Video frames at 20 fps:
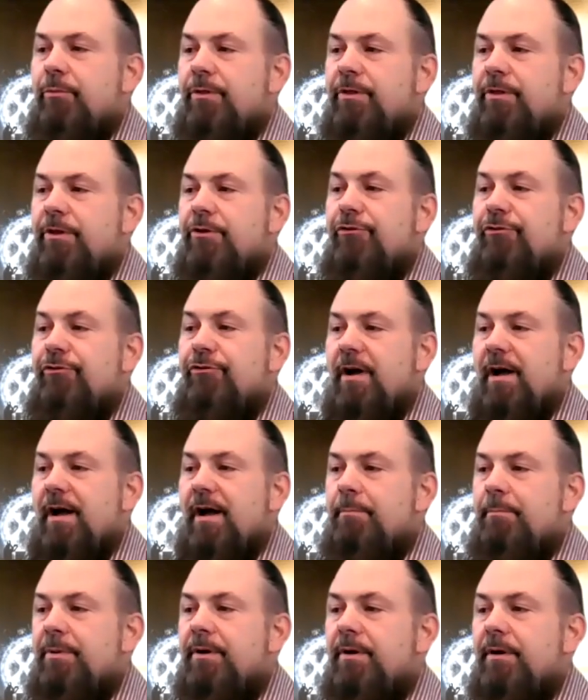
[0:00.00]
with your
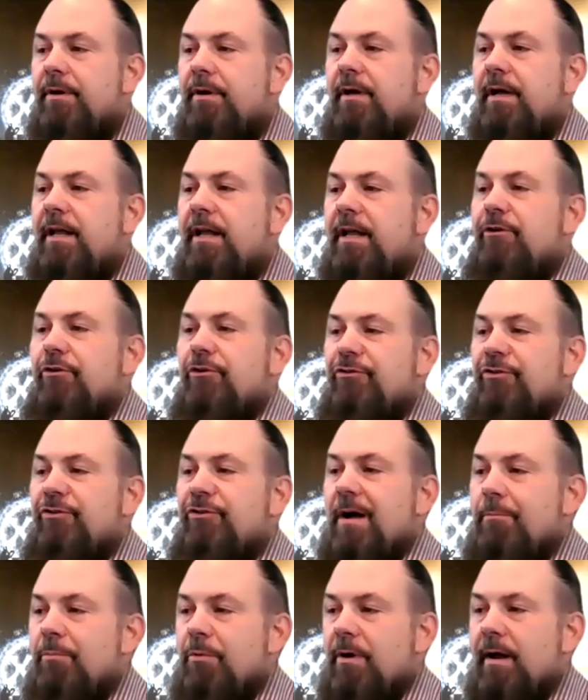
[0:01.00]
shop and your
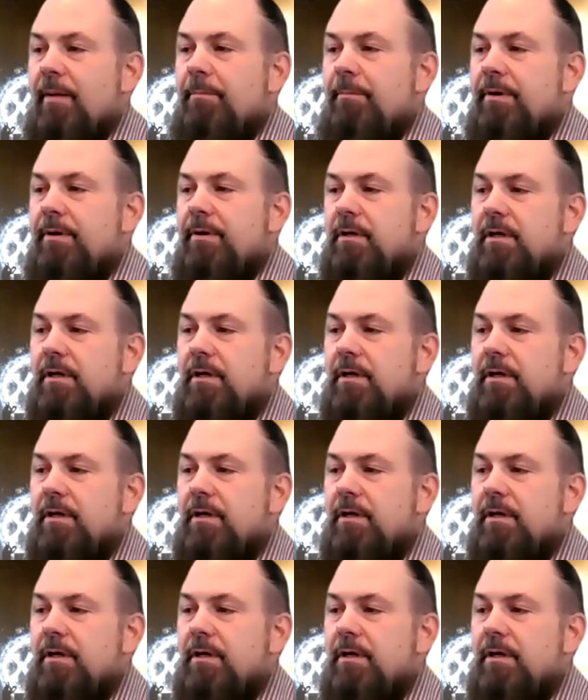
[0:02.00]
shop rep.